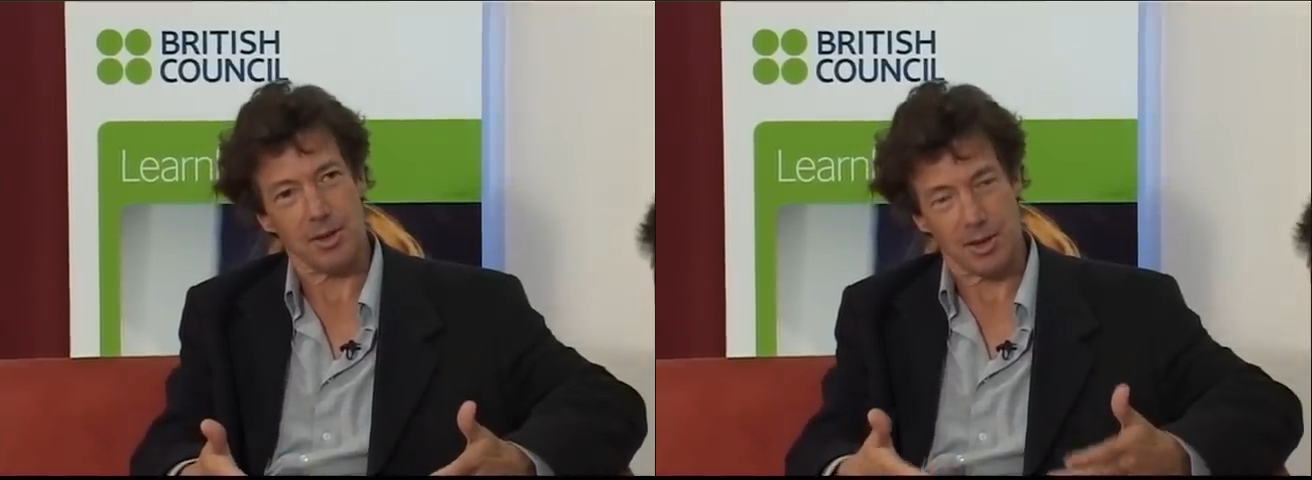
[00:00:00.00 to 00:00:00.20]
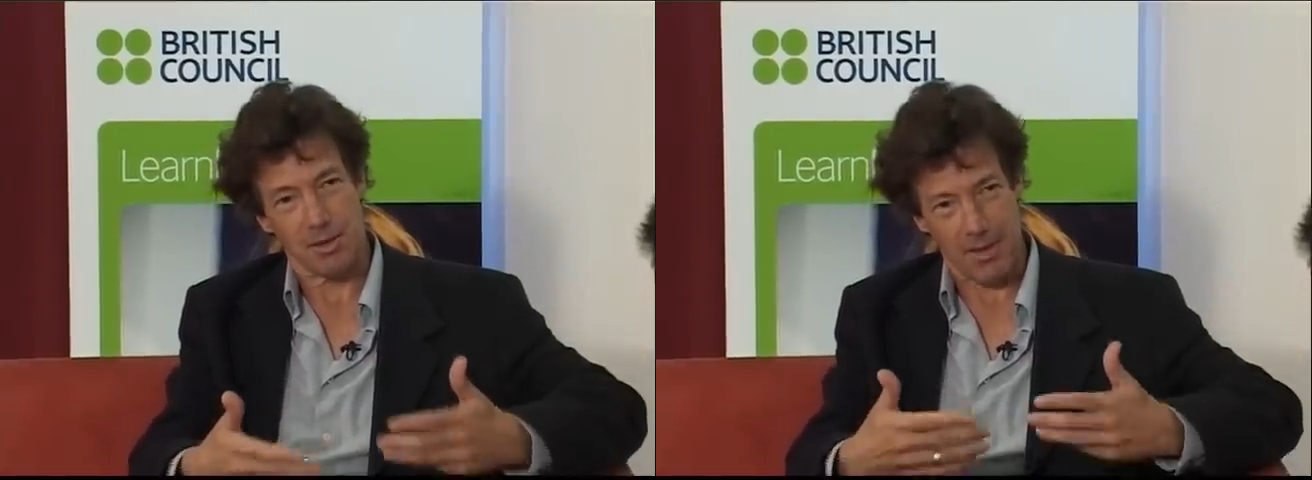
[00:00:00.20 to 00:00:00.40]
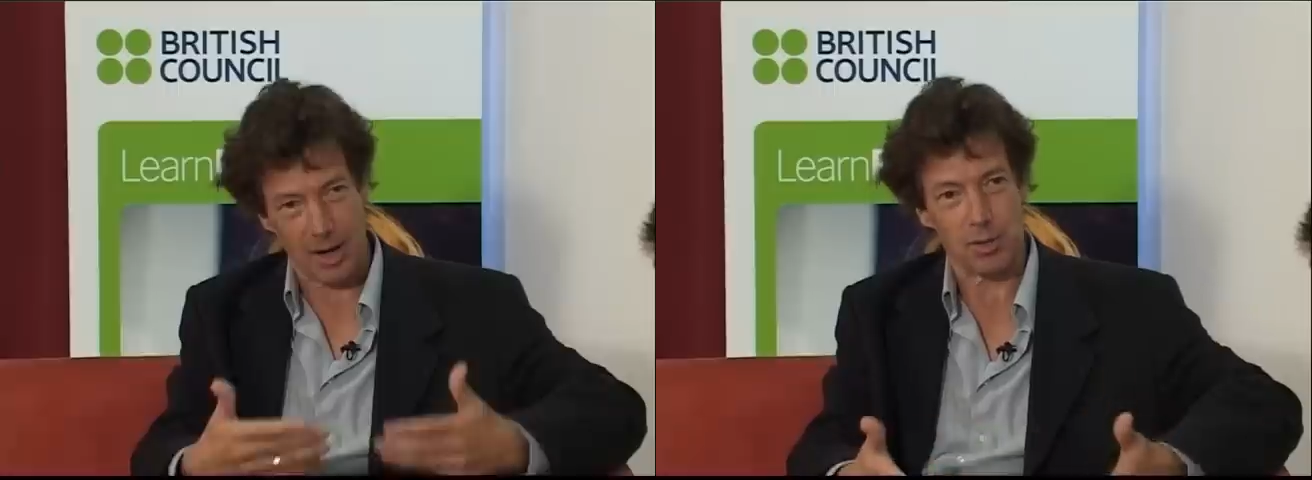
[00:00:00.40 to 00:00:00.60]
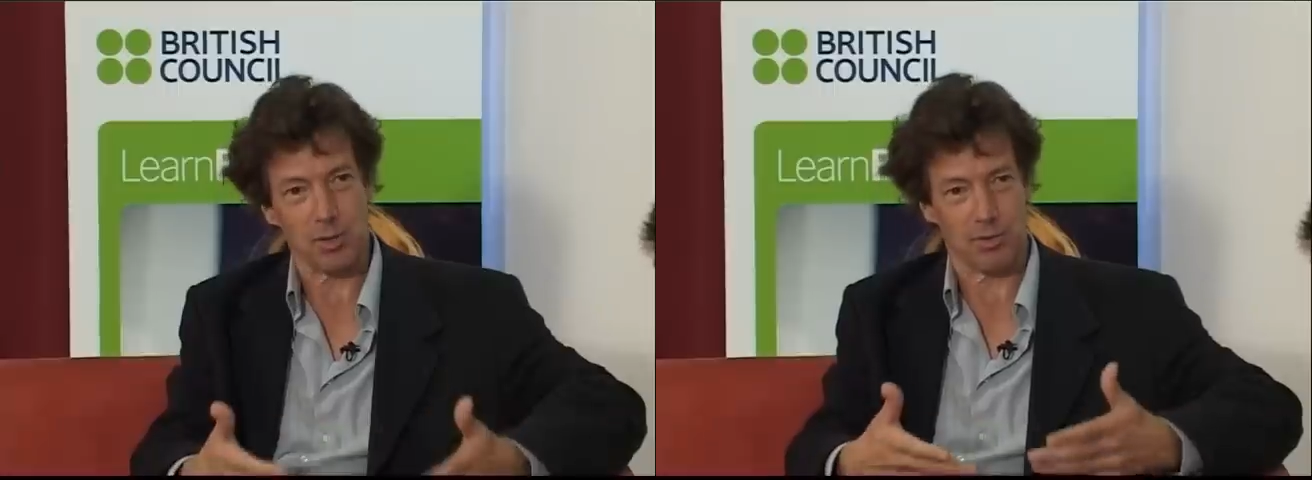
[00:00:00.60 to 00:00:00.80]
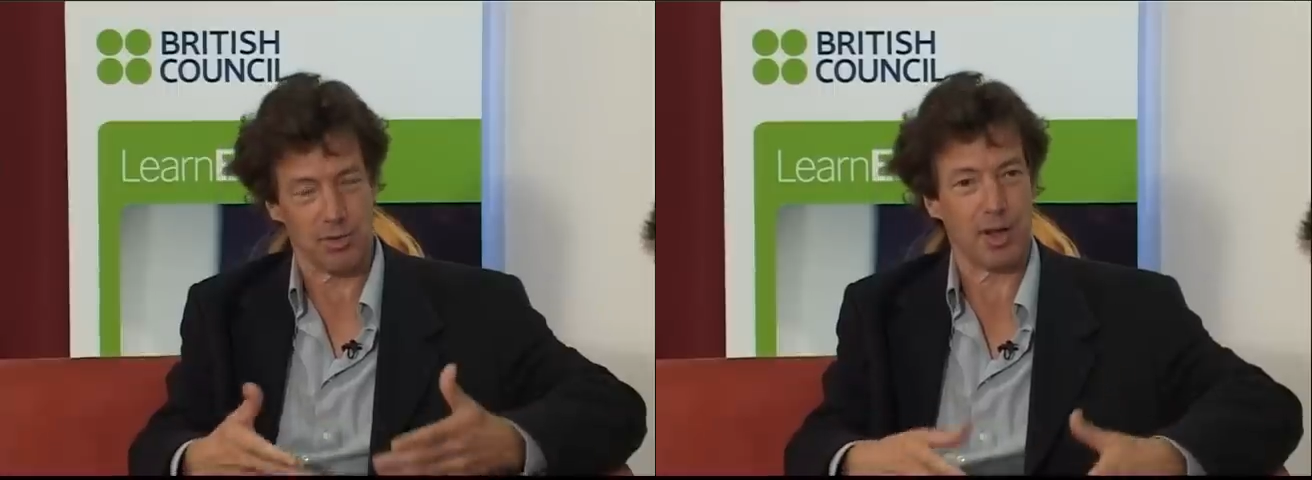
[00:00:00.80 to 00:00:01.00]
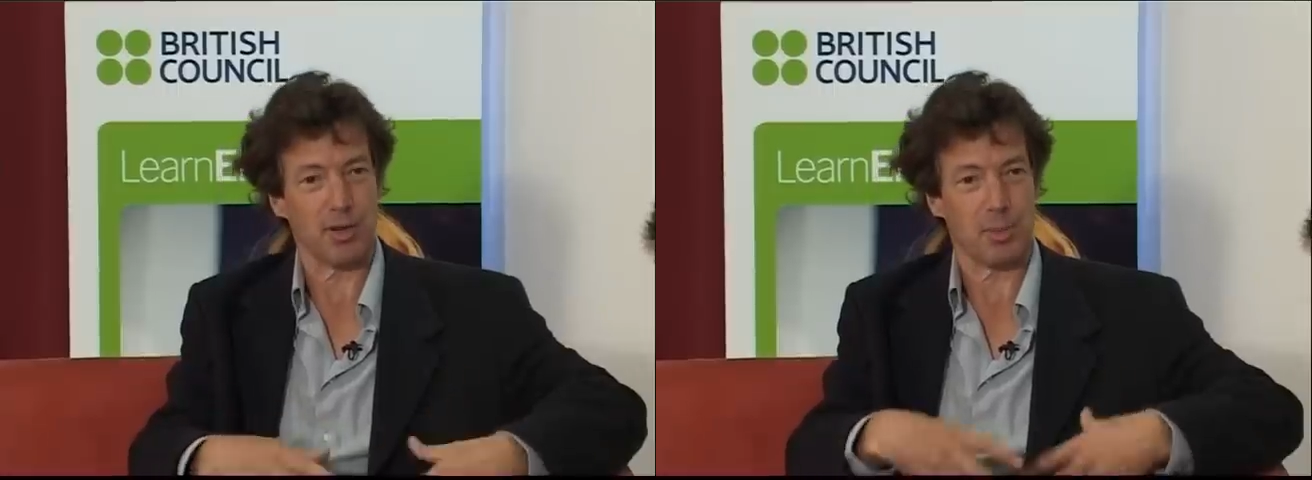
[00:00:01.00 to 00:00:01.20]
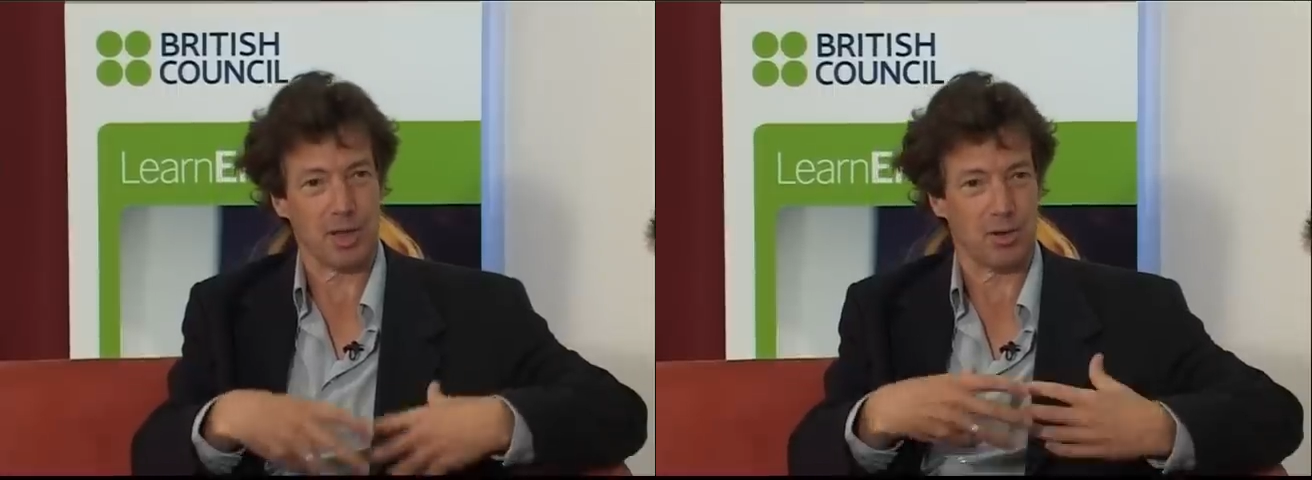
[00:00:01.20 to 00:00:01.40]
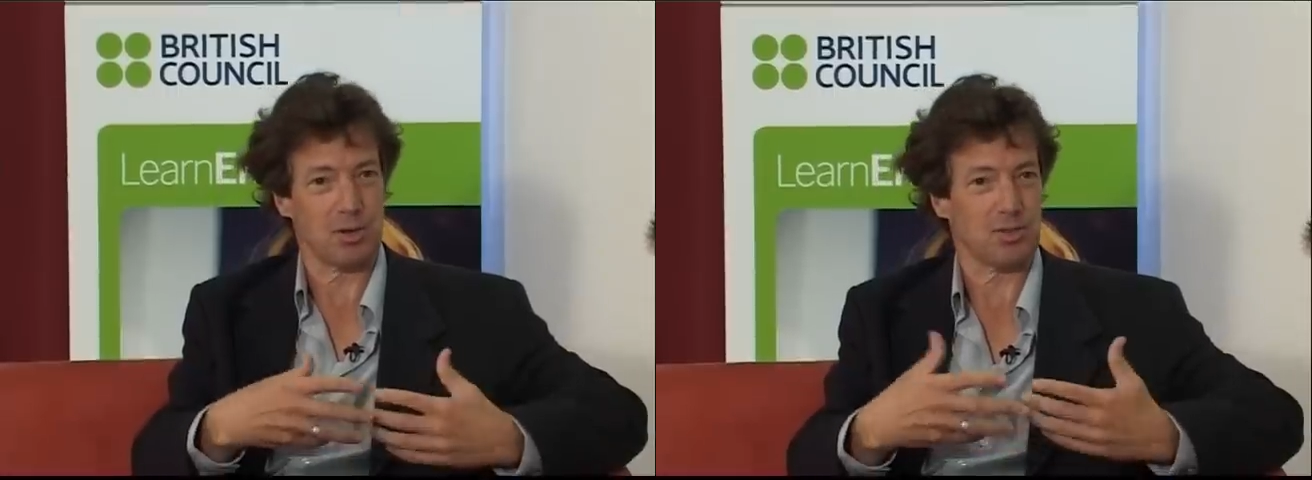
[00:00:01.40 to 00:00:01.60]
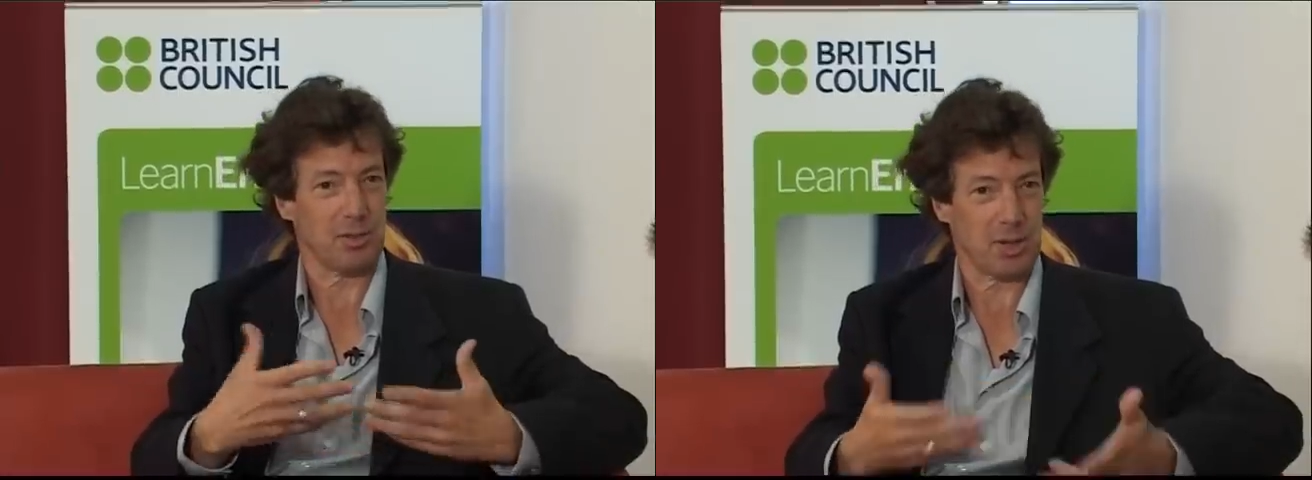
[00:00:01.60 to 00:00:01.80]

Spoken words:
the value of developing learners'